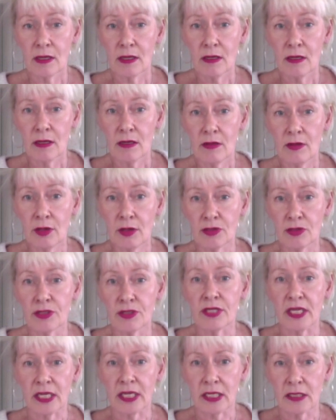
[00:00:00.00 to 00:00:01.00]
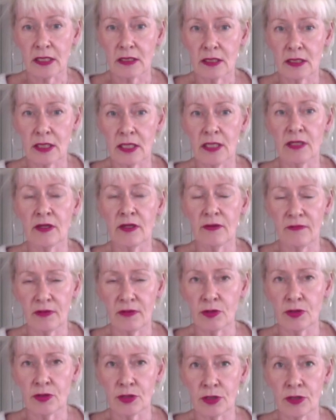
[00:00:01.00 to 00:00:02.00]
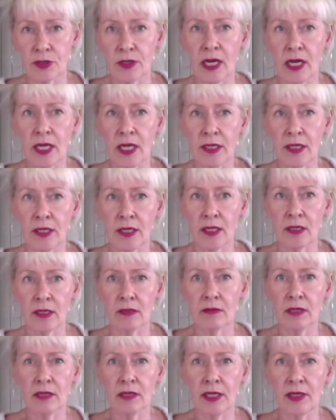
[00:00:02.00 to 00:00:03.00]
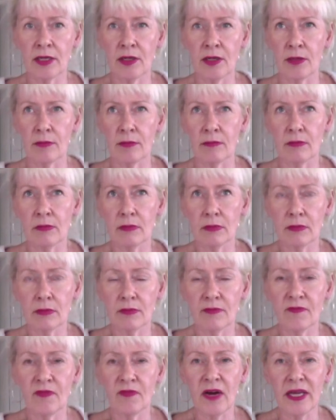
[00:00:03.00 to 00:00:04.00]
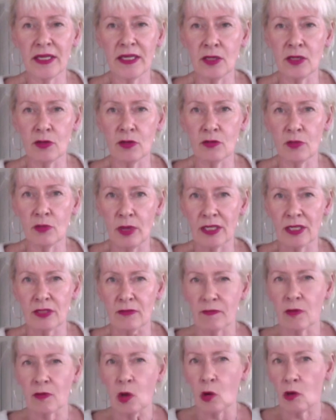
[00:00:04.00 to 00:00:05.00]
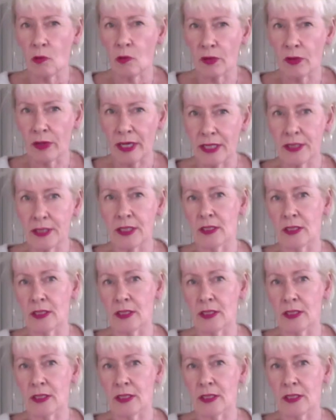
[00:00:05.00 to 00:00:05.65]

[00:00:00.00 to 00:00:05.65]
those things in the future and find new ways of cooperating.